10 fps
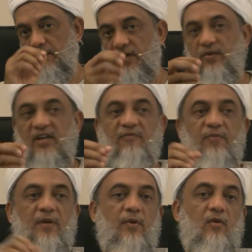But we
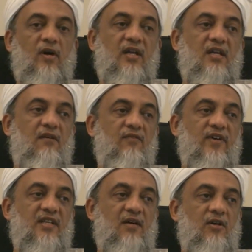have people who are giving
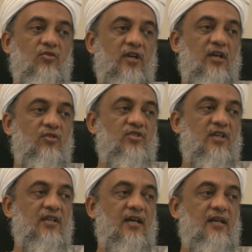fatwa today to
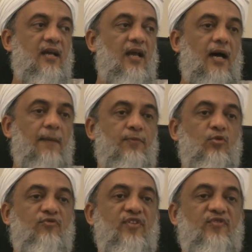say that up
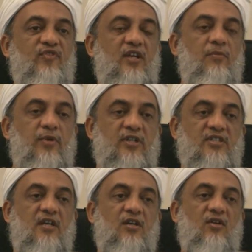to
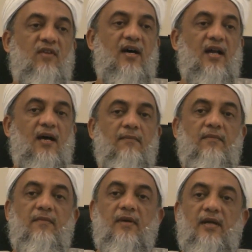15% of
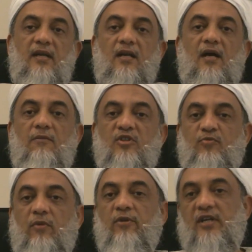haram income
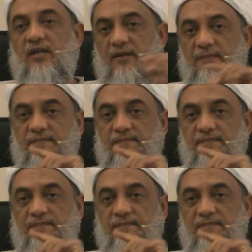is permitted.